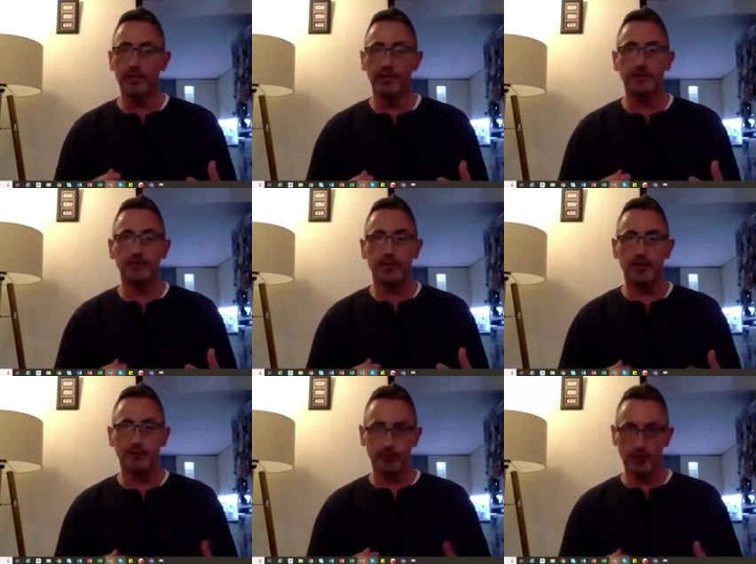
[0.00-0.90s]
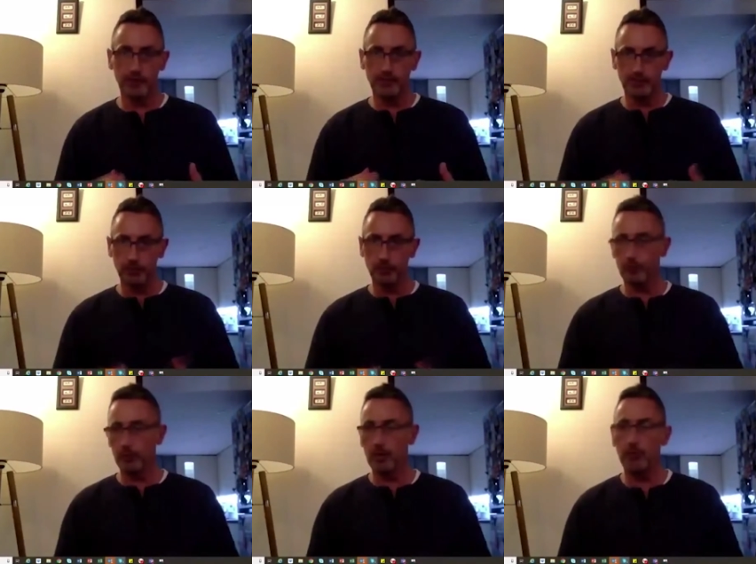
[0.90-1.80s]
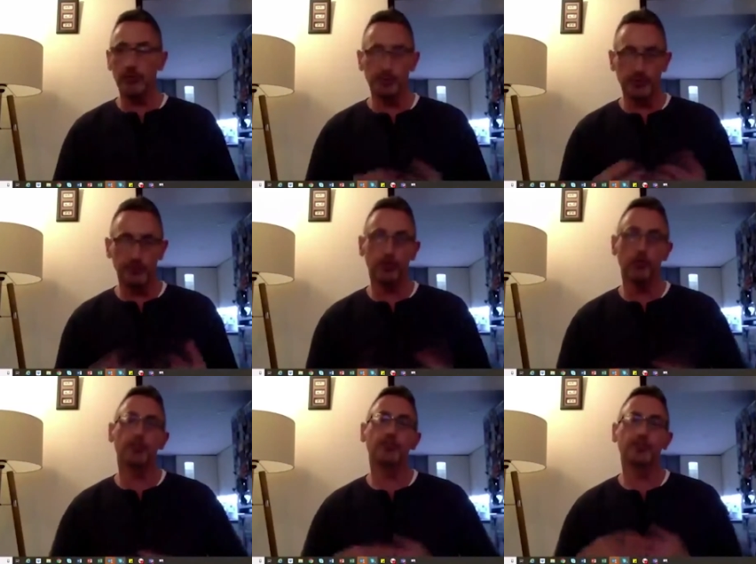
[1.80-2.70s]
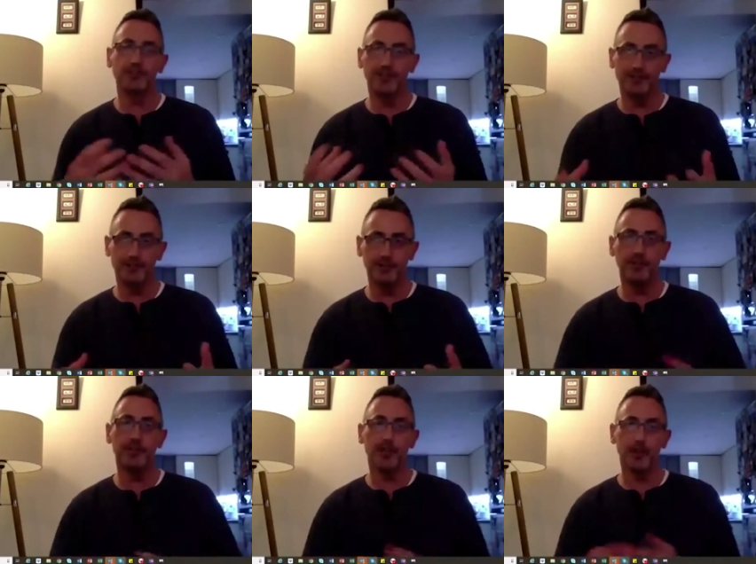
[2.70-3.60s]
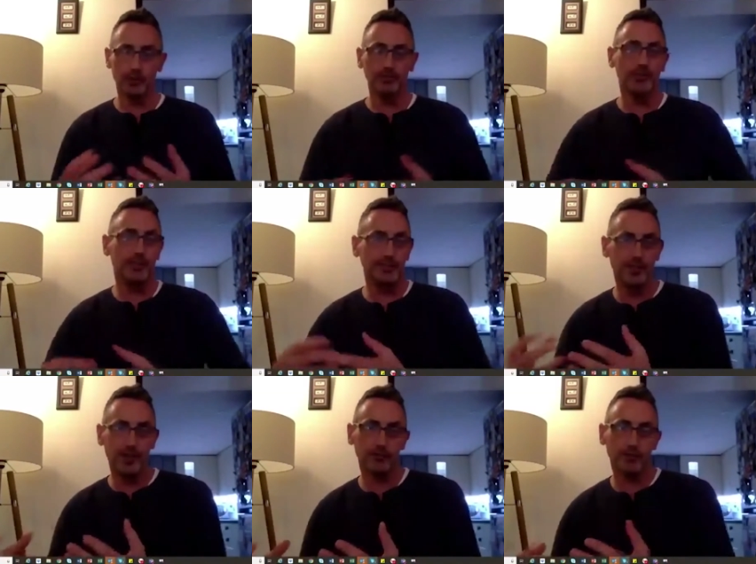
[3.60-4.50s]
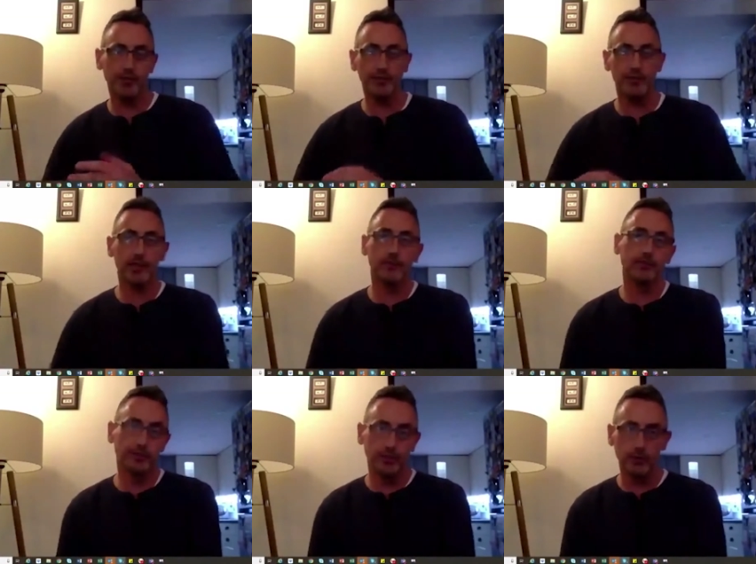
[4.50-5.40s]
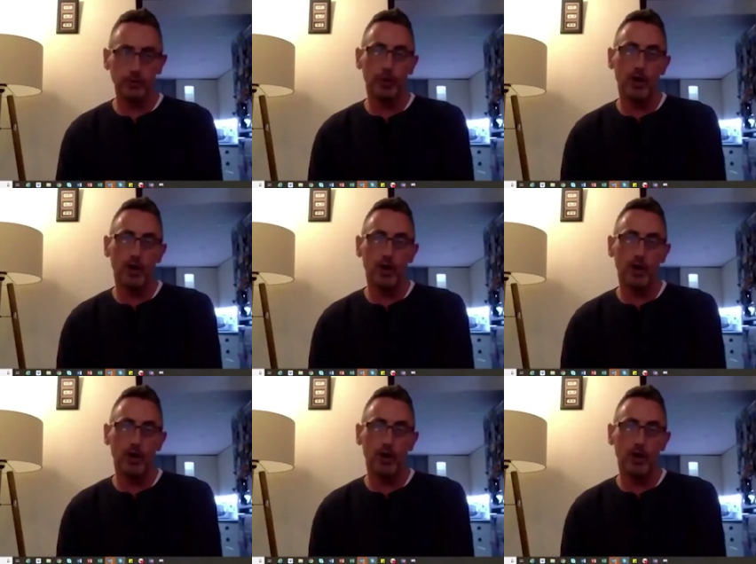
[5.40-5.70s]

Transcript: It's it really is much more about building trust and, and you know that honesty and integrity and everything else is a huge